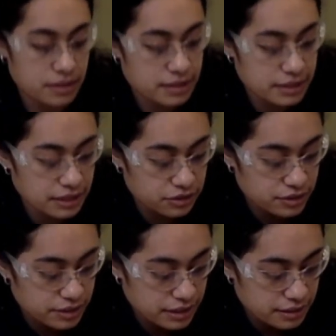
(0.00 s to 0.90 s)
attach the
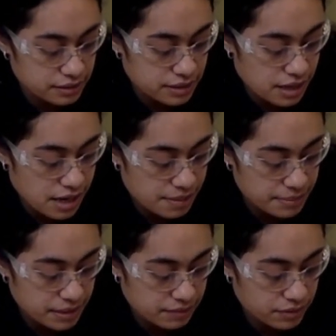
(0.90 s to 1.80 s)
date and time
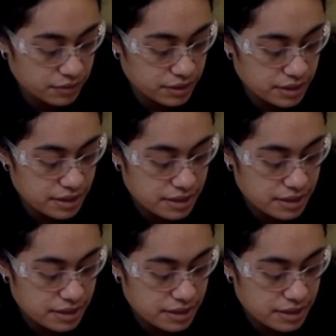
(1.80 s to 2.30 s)
that I've noted.